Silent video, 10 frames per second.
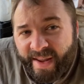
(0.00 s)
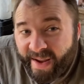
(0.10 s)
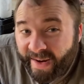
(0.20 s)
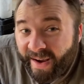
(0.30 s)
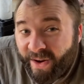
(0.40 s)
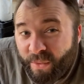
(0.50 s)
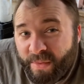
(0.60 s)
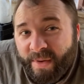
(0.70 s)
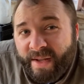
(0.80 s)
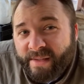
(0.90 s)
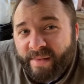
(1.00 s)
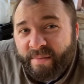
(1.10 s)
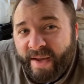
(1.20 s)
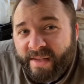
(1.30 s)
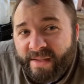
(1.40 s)
And I hope to be getting some
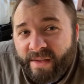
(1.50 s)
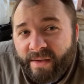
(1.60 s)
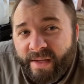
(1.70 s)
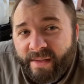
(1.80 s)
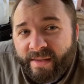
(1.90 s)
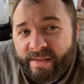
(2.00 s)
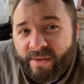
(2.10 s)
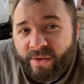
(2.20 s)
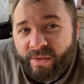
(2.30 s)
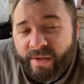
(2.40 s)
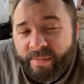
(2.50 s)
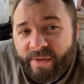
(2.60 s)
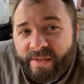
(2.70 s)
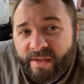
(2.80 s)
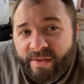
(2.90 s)
tomatoes in the soil here
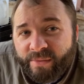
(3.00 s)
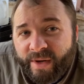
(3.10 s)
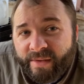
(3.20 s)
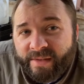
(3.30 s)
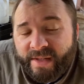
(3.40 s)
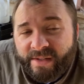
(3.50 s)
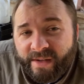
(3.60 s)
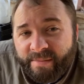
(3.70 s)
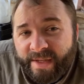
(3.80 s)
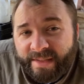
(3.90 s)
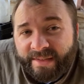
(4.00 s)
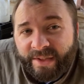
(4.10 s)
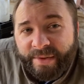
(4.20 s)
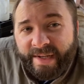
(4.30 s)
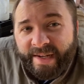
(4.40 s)
pretty soon as well, and seed starting mix.
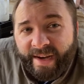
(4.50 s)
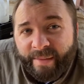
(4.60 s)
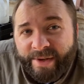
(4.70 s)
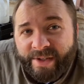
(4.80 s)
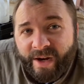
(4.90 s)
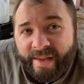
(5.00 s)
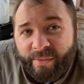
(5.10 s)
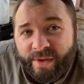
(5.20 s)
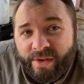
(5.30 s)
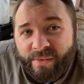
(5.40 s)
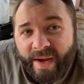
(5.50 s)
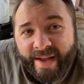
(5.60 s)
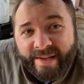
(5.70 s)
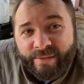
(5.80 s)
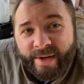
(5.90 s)
So I'll be sharing that with you
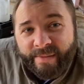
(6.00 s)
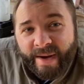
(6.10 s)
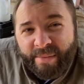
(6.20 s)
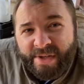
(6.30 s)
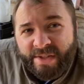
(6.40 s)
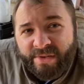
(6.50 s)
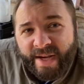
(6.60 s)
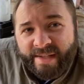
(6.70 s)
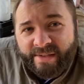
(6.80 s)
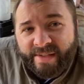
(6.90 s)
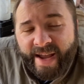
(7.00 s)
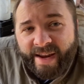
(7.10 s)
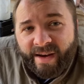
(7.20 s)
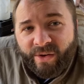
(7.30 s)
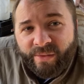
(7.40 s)
as well. I appreciate you guys
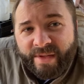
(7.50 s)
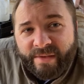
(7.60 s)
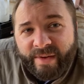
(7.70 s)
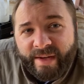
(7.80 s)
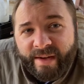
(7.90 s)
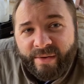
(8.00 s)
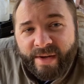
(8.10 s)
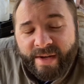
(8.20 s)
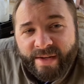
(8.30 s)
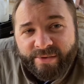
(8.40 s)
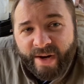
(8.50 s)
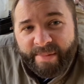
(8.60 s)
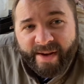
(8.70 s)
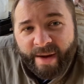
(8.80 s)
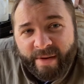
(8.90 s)
tagging along on this video. Drop
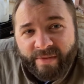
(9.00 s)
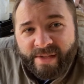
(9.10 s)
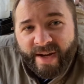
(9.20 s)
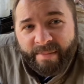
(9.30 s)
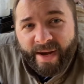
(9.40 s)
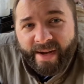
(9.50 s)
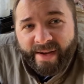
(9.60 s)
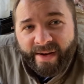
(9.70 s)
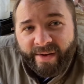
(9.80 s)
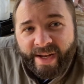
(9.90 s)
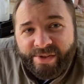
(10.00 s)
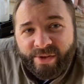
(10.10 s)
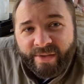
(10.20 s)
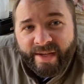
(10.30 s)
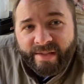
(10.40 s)
me a comment if you stop by, and I'll catch
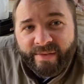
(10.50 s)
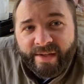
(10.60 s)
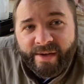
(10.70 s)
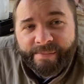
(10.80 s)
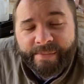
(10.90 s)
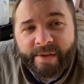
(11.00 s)
you on the next video.